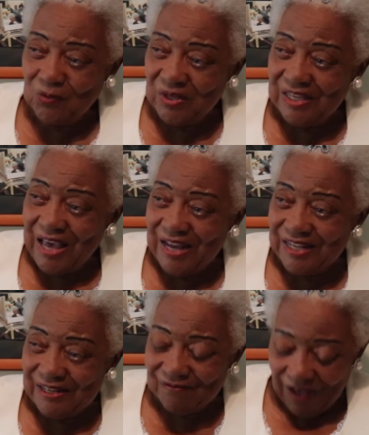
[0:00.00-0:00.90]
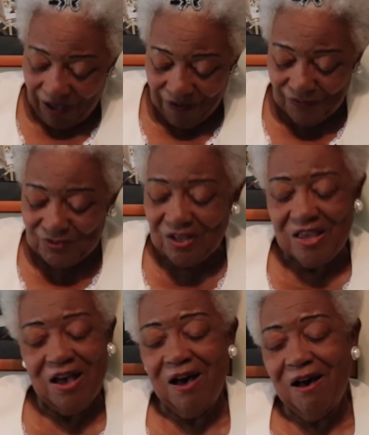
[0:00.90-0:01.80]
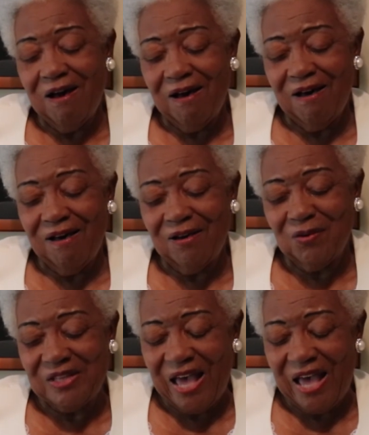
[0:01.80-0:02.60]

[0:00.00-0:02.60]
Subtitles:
we got involved with